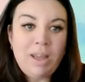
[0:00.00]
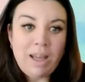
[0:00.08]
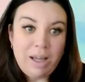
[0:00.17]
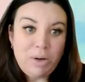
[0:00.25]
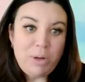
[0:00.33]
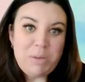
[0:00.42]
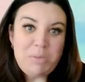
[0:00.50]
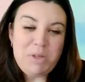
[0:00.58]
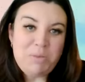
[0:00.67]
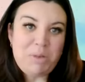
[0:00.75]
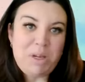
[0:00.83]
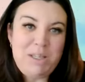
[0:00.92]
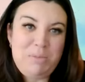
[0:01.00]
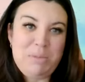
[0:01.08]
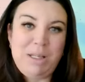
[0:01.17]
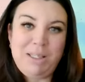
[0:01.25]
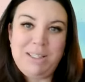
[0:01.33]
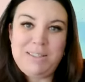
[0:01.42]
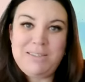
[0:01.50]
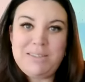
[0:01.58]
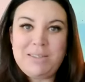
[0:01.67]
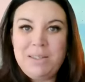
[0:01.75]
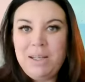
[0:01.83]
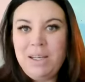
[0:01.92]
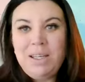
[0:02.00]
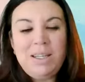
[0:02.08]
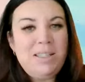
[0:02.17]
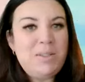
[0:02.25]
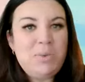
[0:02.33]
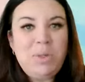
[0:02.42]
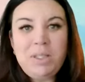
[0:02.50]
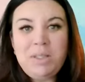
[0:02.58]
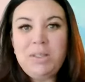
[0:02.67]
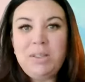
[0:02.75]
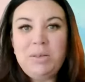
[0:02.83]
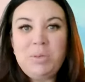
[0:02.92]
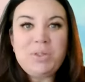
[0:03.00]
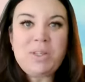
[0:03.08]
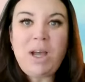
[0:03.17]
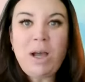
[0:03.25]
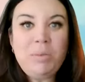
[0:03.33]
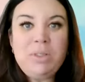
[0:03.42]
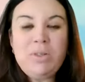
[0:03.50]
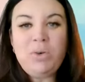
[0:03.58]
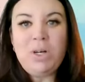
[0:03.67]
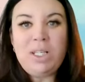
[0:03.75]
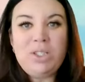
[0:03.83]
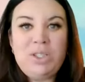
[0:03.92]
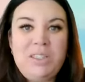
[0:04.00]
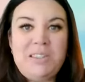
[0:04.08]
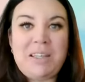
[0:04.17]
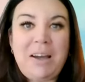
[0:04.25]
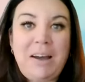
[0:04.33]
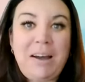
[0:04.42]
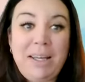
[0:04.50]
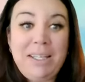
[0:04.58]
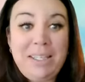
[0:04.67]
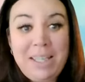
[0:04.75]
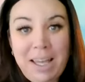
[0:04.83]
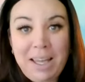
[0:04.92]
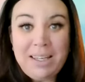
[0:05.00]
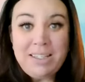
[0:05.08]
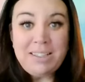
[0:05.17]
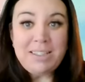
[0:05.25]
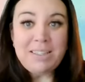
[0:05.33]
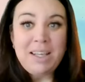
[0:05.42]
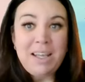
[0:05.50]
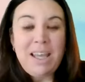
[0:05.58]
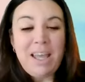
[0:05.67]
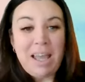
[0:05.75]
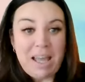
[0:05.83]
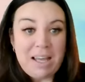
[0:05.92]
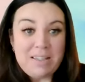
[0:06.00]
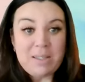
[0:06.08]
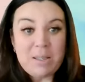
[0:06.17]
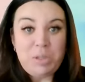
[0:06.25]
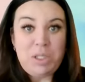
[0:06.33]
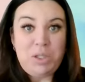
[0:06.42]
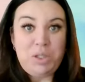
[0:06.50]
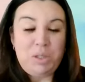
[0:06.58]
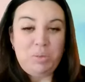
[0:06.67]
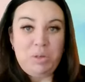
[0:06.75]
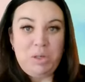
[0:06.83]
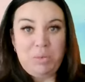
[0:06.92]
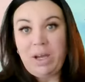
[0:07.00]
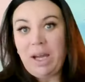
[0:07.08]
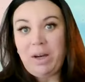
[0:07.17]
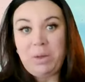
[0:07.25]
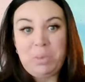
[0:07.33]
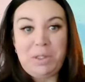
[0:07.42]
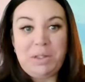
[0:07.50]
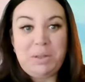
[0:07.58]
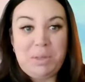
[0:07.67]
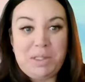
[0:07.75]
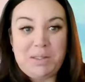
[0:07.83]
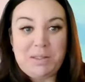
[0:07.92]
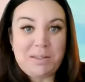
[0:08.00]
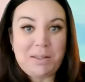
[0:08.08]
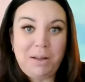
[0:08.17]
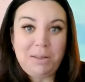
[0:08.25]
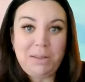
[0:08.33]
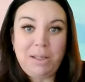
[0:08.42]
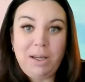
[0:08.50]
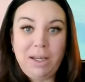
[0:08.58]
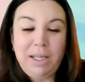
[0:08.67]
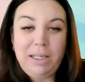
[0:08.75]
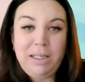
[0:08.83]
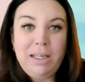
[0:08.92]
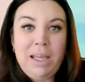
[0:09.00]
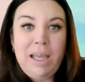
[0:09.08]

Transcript: How do I build my email list? It's one of the most common questions I get as I'm teaching people how to build a business online.